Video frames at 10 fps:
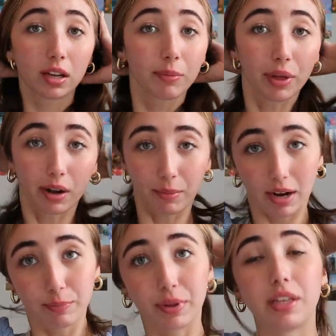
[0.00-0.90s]
keep that in
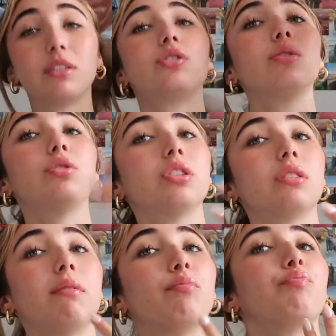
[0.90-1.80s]
mind. But they do
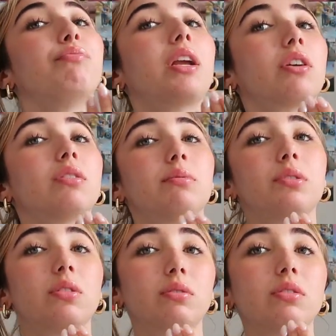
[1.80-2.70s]
just make your
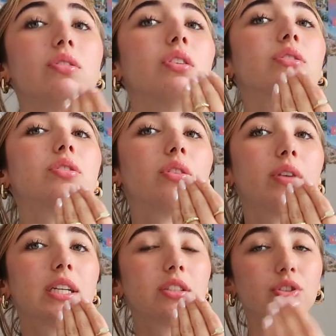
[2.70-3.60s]
lips look so
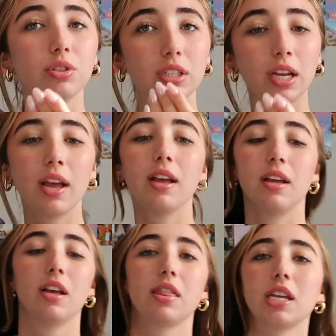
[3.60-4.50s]
nice and juicy.
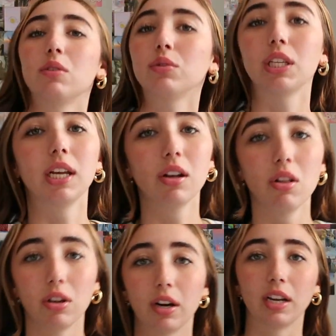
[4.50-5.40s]
They don't
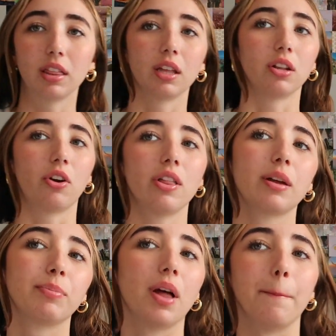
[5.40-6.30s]
tingle or anything. They're not
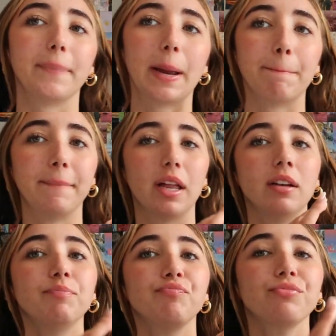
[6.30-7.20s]
like plumping, but
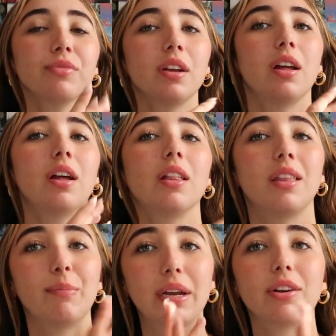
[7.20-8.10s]

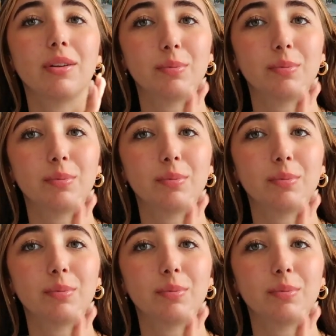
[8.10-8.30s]
they make your